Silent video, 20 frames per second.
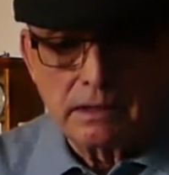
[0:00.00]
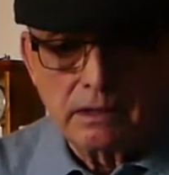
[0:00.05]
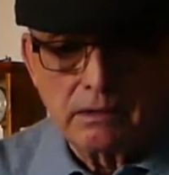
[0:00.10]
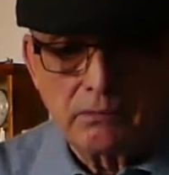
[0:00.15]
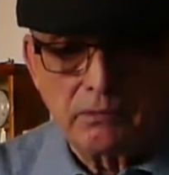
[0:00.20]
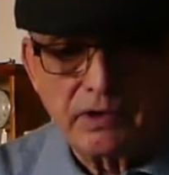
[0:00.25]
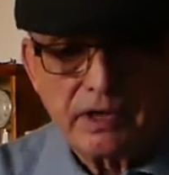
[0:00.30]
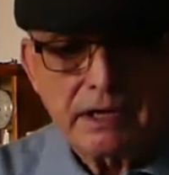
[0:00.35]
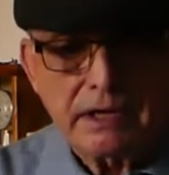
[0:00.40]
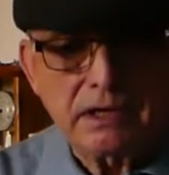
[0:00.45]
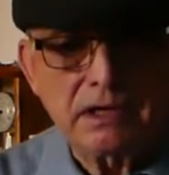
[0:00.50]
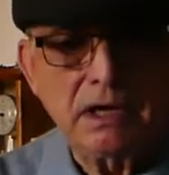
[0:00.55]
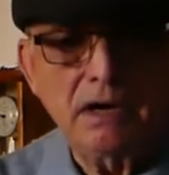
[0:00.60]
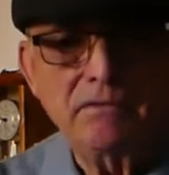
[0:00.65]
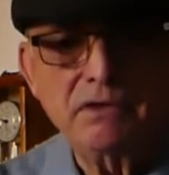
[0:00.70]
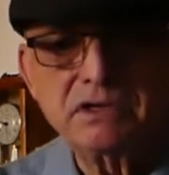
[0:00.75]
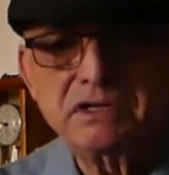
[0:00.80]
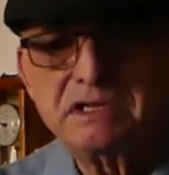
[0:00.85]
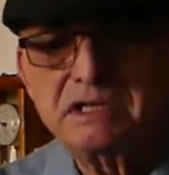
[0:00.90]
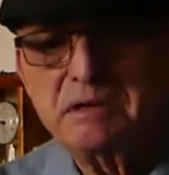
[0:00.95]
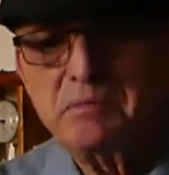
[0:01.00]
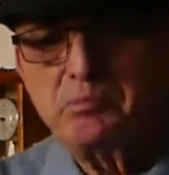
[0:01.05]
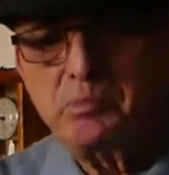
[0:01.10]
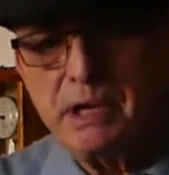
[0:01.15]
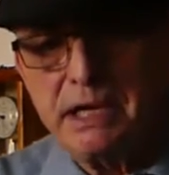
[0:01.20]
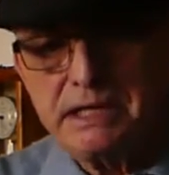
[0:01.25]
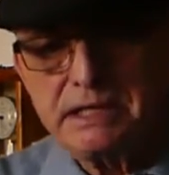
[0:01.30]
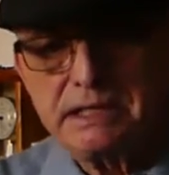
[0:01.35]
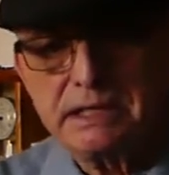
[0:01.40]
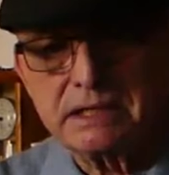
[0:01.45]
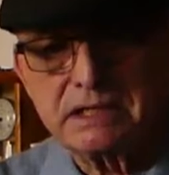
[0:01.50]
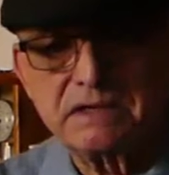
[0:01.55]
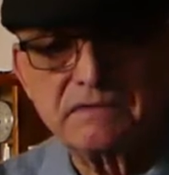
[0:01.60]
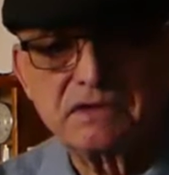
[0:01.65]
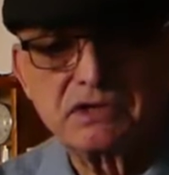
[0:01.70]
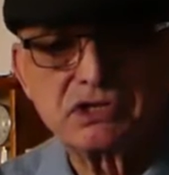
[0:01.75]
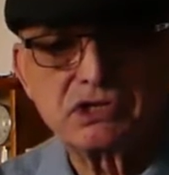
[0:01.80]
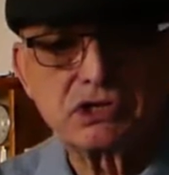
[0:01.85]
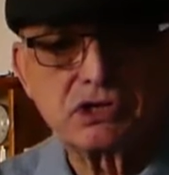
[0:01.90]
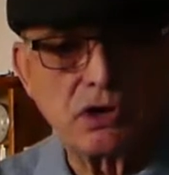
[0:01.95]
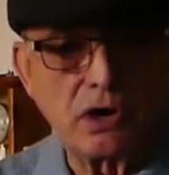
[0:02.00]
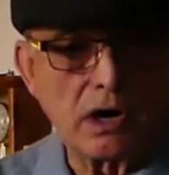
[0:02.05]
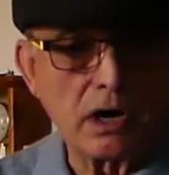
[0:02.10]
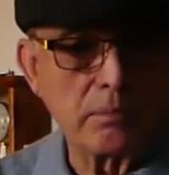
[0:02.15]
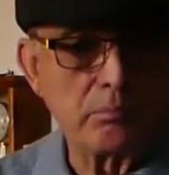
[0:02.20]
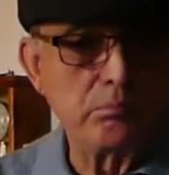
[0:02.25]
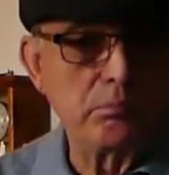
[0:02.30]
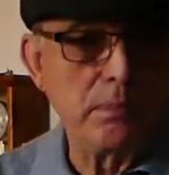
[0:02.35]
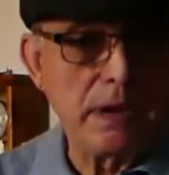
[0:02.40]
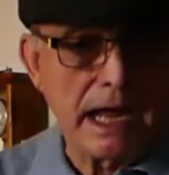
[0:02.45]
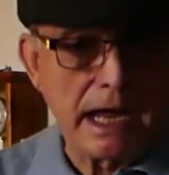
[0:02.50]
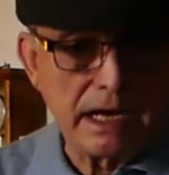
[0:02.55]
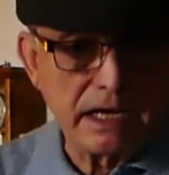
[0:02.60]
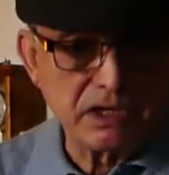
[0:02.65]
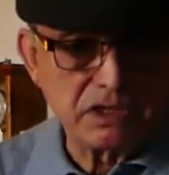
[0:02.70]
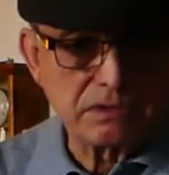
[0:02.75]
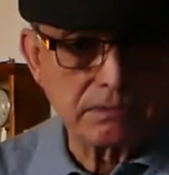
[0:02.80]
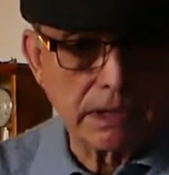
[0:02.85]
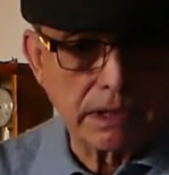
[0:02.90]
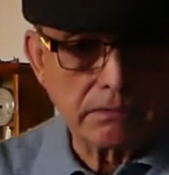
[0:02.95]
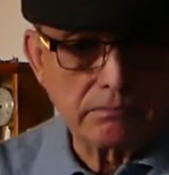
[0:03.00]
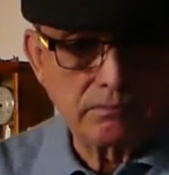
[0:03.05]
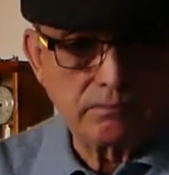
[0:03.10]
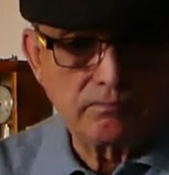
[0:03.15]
Well, that covers the basics of scar management.